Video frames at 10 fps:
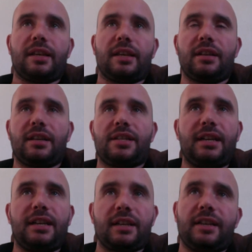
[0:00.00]

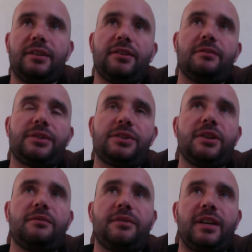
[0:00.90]
guitar kind of
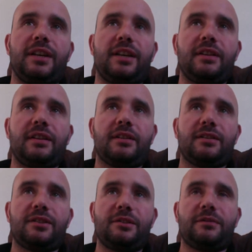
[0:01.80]
survey
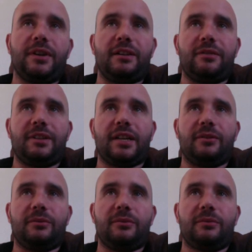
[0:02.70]
to find
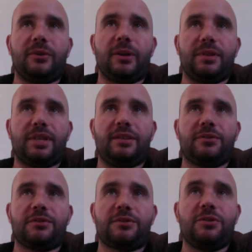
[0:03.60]
out where
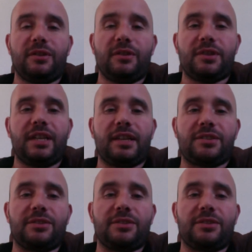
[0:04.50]
potential students are.